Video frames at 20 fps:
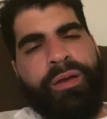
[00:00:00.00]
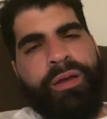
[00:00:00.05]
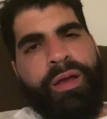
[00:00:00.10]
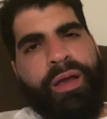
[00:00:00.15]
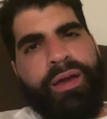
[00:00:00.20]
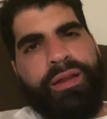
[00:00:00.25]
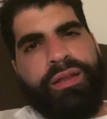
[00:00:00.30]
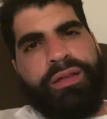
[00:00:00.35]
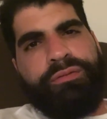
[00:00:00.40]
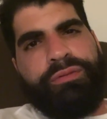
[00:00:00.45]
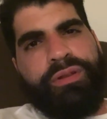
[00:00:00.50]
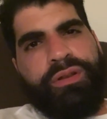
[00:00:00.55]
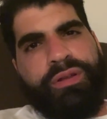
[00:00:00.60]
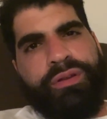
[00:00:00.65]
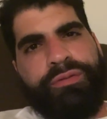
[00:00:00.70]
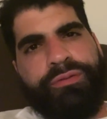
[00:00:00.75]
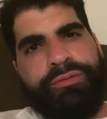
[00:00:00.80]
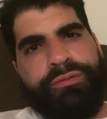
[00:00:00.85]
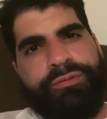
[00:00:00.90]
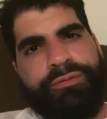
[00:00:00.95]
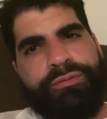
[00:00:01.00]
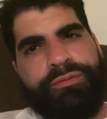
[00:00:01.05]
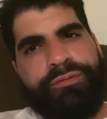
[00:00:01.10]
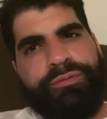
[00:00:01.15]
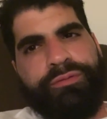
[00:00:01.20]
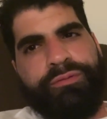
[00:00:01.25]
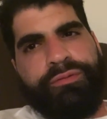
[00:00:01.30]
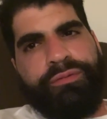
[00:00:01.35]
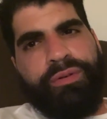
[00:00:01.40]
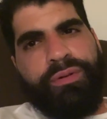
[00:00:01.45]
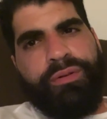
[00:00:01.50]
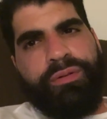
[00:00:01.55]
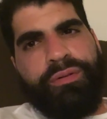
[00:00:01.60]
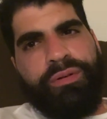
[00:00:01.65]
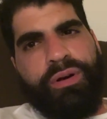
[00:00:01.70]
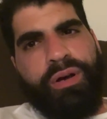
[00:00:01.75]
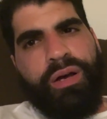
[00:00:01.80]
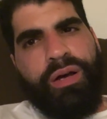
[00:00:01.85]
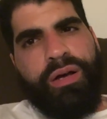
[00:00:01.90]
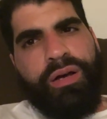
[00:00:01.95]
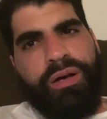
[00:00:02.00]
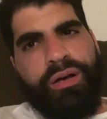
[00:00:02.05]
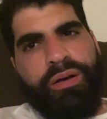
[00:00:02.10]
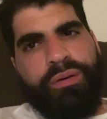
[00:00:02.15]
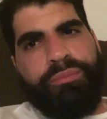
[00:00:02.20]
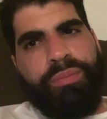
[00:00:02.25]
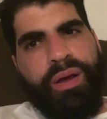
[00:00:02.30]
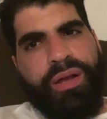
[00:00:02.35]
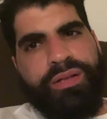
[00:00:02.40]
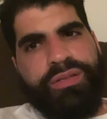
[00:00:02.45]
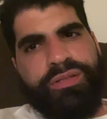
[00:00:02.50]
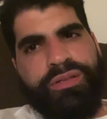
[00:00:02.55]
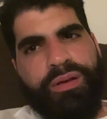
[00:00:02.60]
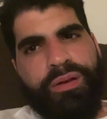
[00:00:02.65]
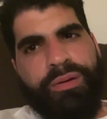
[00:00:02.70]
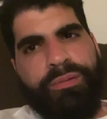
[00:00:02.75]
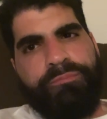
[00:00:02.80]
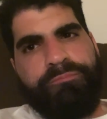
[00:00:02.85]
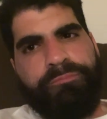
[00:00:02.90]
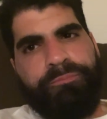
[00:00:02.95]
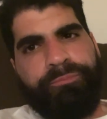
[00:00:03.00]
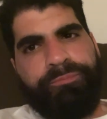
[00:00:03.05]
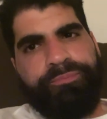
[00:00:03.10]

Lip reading: And even if by some